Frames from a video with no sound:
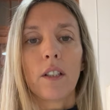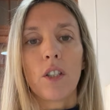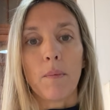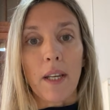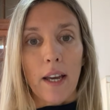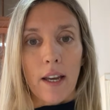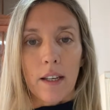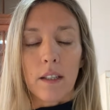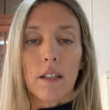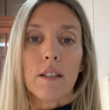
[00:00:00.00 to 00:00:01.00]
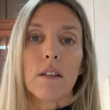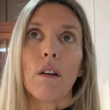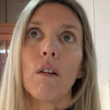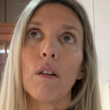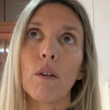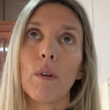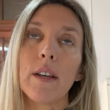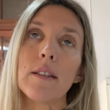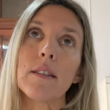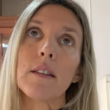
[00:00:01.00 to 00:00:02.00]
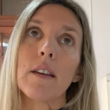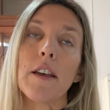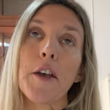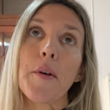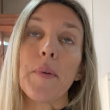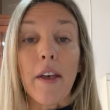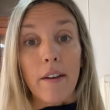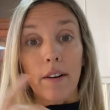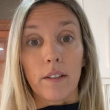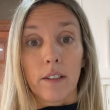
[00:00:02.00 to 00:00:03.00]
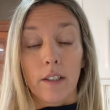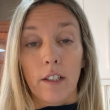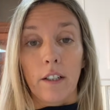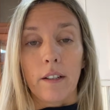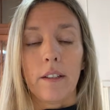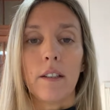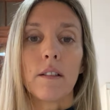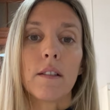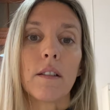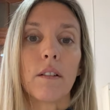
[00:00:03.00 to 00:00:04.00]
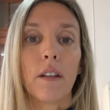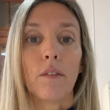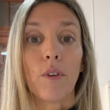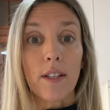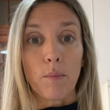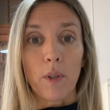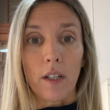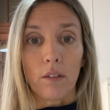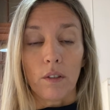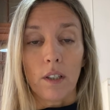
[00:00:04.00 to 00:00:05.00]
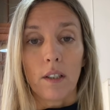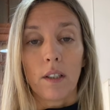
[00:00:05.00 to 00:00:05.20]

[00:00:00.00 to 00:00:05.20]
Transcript: Gemini is always air and it's respiratory.